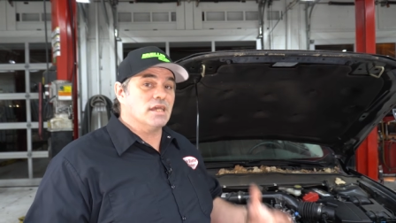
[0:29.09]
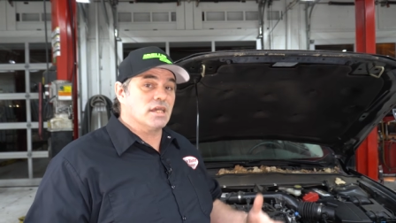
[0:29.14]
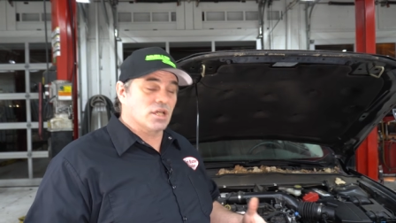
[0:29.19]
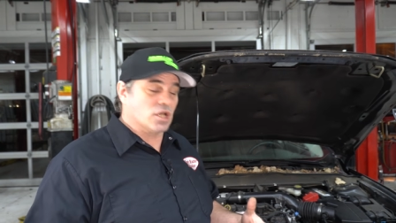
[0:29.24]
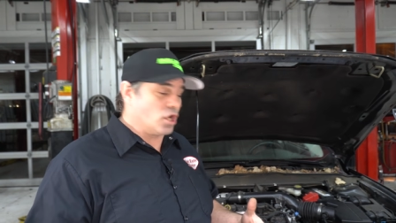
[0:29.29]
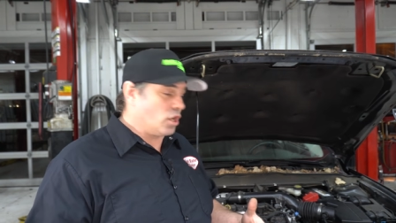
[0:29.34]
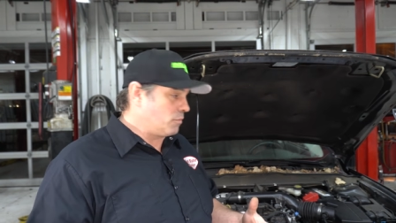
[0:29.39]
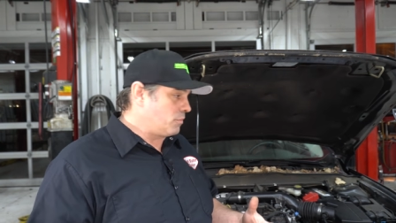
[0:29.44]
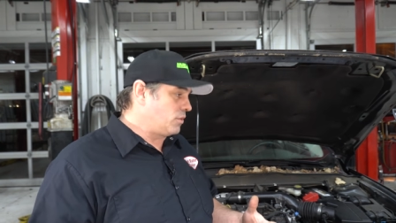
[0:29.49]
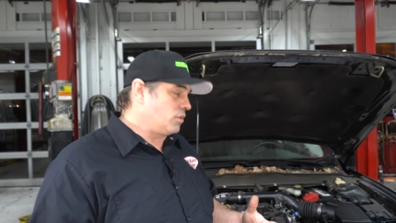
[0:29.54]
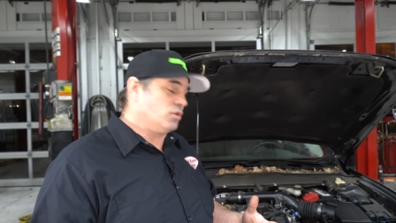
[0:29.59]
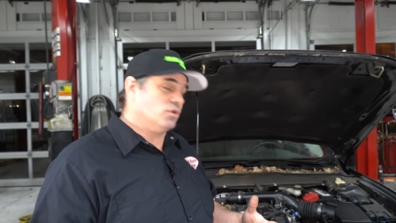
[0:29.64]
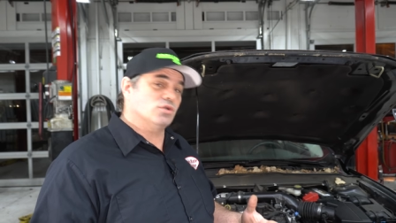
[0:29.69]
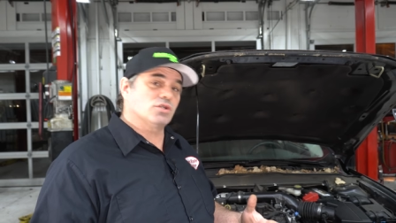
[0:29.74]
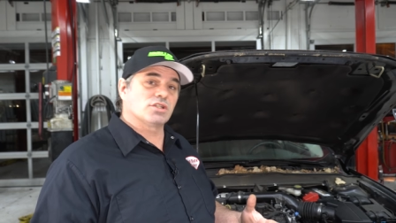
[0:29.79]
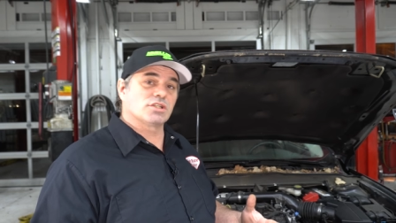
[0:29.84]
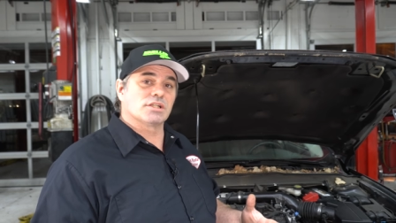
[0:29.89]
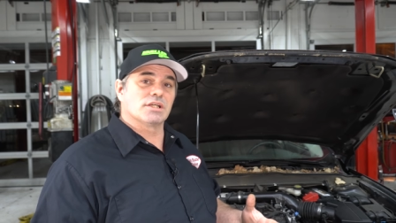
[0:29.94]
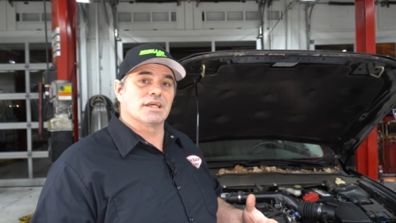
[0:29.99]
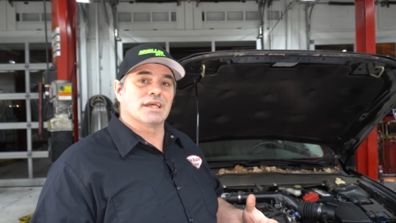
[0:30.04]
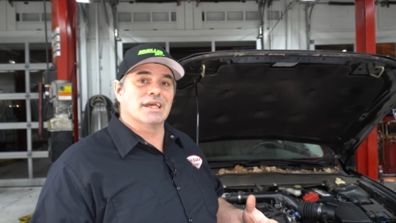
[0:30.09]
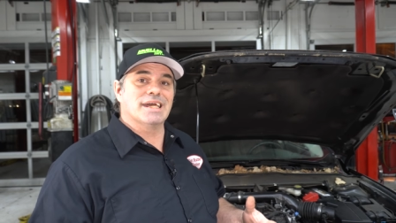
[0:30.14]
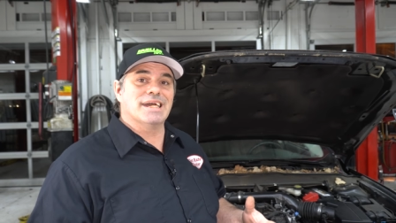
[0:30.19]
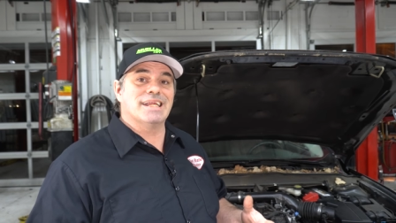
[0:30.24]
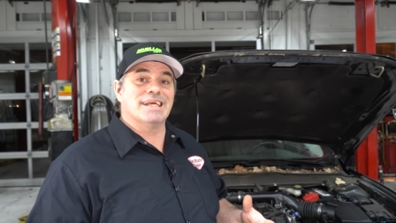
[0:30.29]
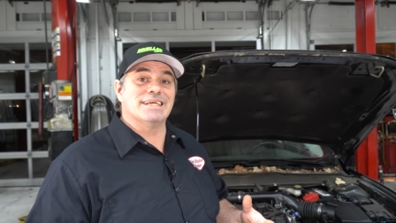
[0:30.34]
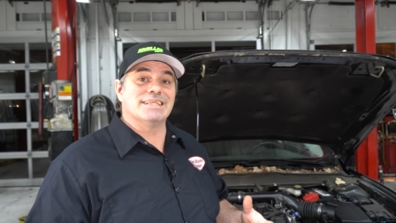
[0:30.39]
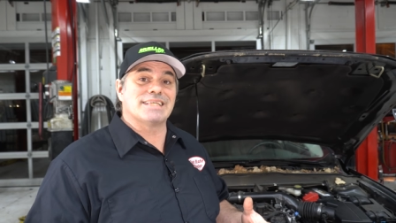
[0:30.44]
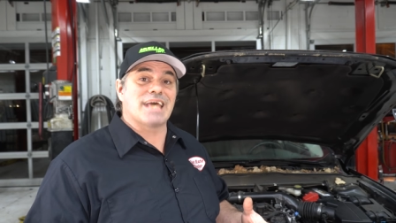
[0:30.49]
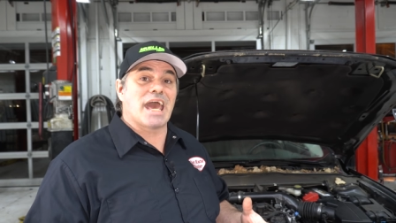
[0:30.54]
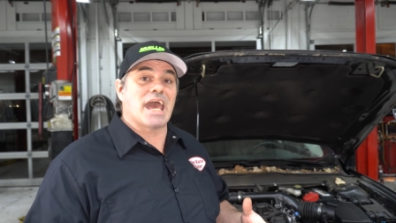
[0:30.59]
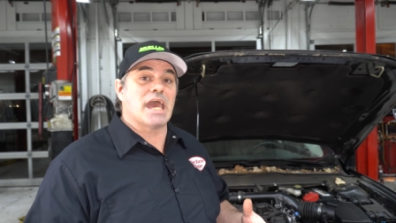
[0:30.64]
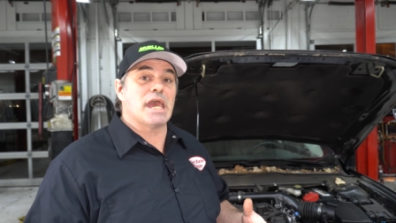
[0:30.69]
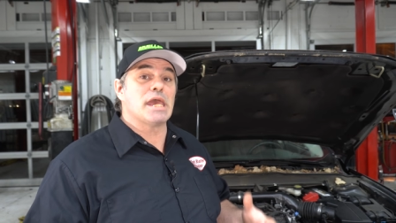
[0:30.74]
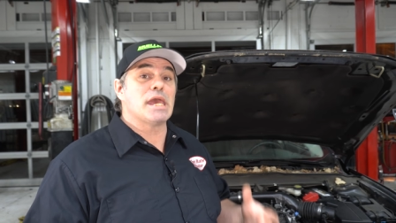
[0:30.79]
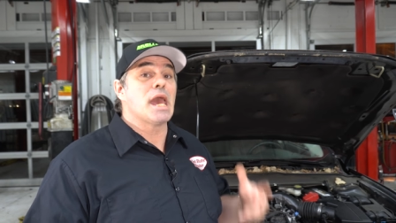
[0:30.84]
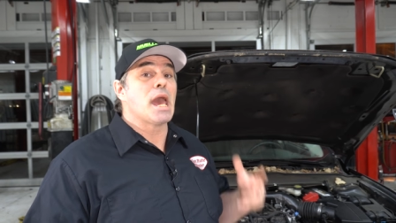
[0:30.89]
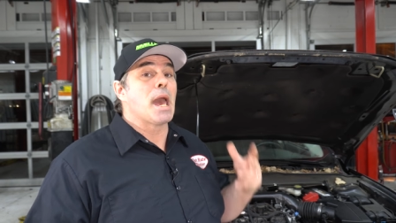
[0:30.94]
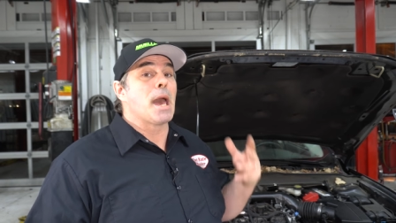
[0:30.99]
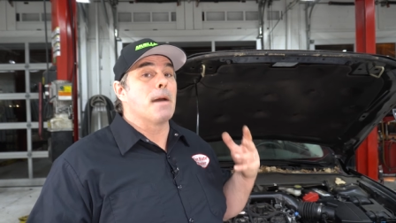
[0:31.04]
EcoBoost, it is
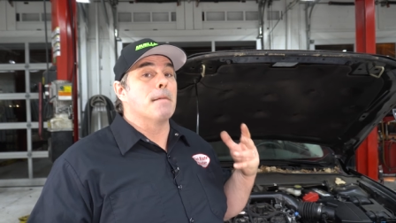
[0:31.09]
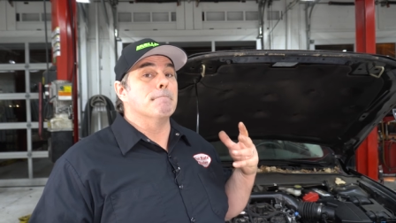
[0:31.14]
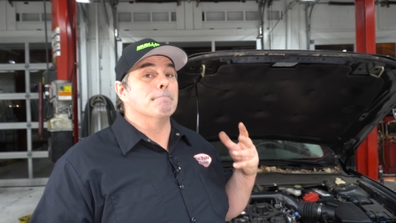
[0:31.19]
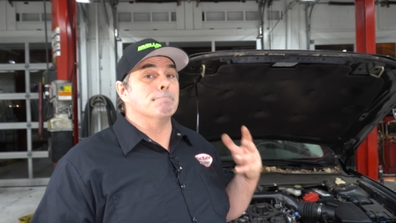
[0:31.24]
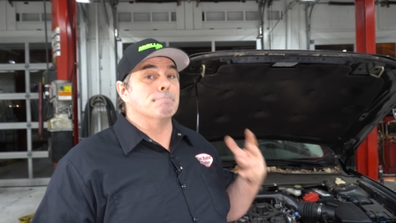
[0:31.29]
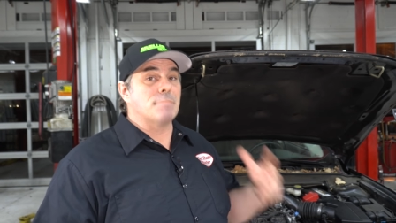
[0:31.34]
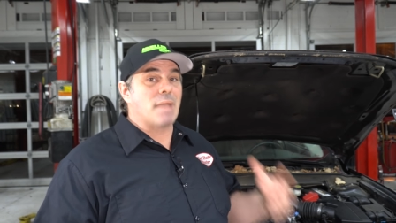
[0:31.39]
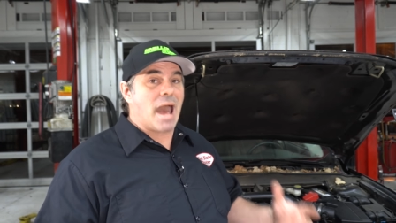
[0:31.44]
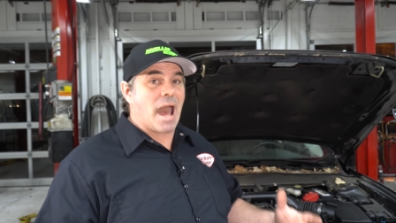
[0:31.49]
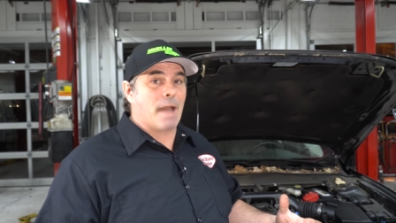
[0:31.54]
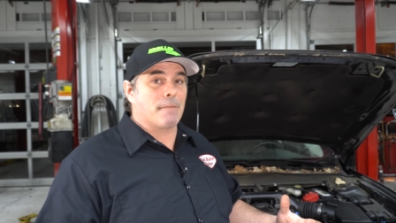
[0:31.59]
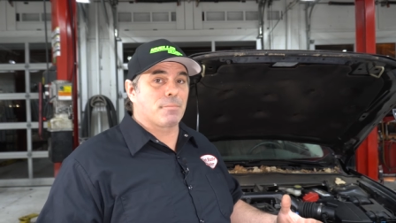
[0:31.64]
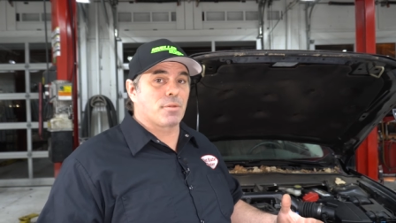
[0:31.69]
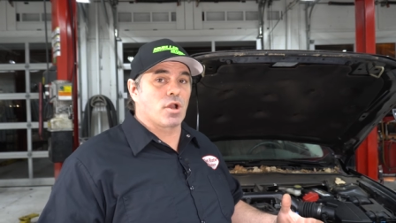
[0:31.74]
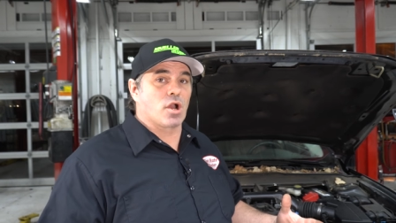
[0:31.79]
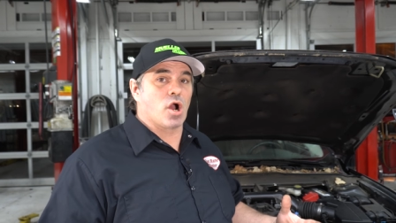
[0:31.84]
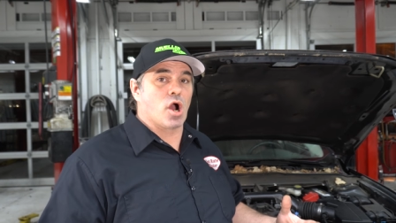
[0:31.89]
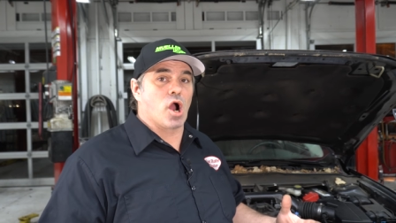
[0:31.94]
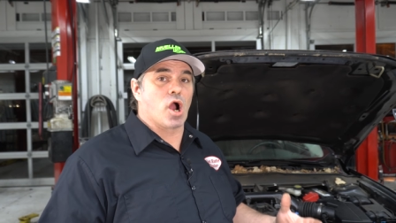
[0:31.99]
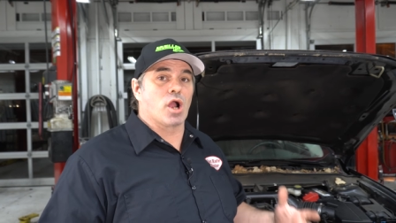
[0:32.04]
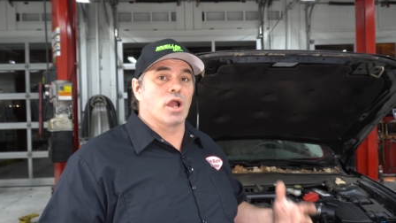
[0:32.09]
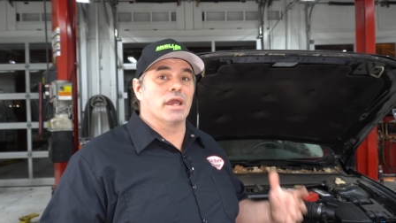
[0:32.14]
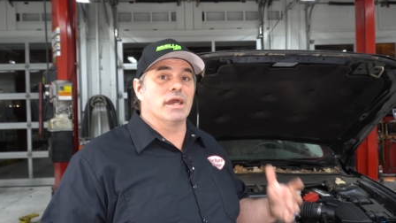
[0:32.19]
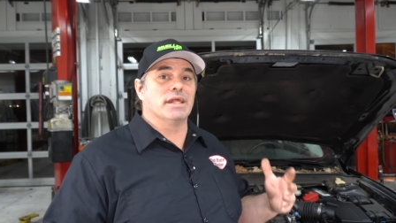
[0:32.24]
a map car.